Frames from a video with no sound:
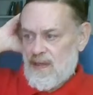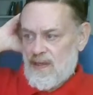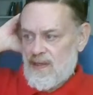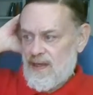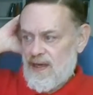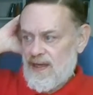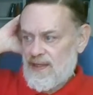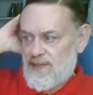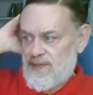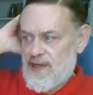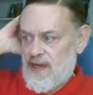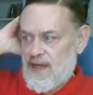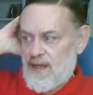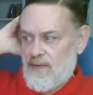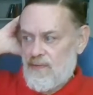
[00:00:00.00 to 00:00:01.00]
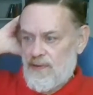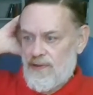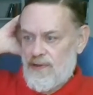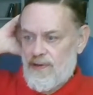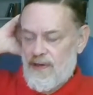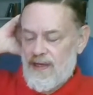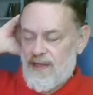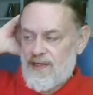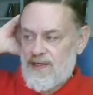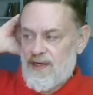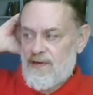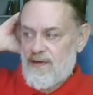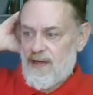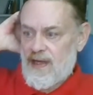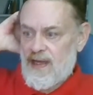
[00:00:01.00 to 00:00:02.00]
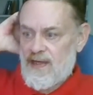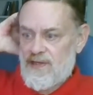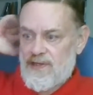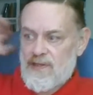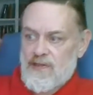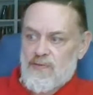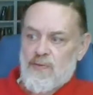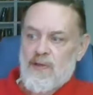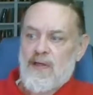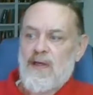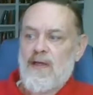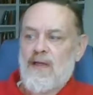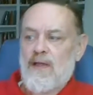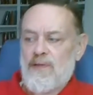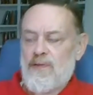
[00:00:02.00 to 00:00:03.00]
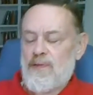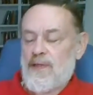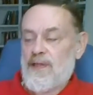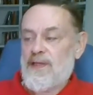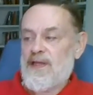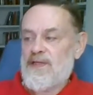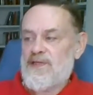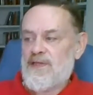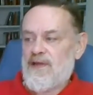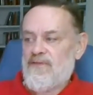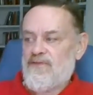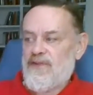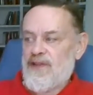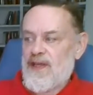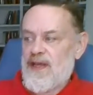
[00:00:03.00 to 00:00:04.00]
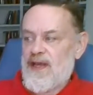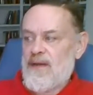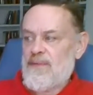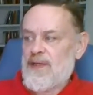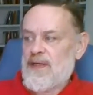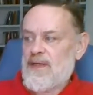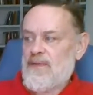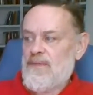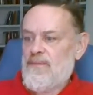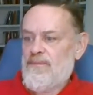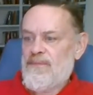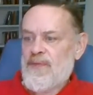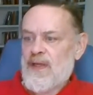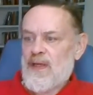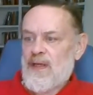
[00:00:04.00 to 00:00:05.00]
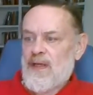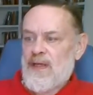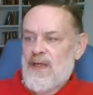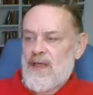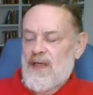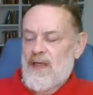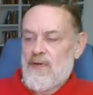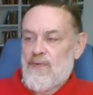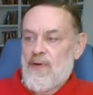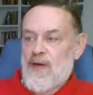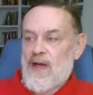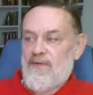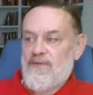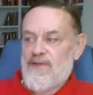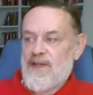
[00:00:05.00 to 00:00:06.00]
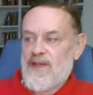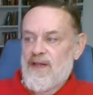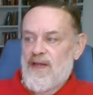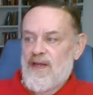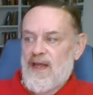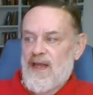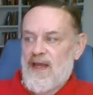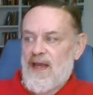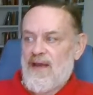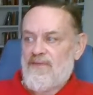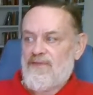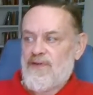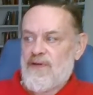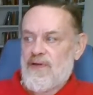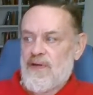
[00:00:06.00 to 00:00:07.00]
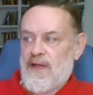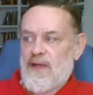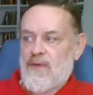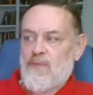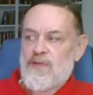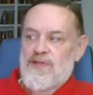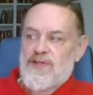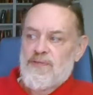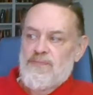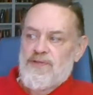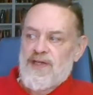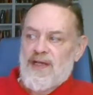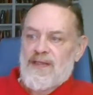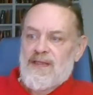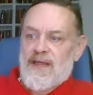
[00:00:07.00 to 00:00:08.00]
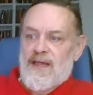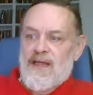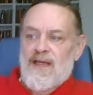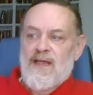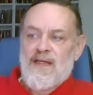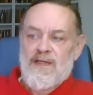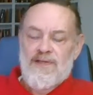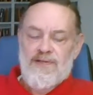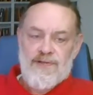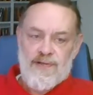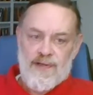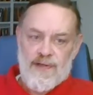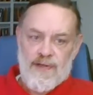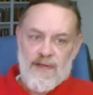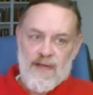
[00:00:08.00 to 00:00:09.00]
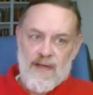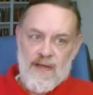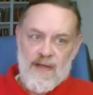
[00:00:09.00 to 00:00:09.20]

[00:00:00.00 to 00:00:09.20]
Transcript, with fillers: And the next day, when their interrogations were concluded, they sent for the abbot. He arrived on the day after and was subjected in his turn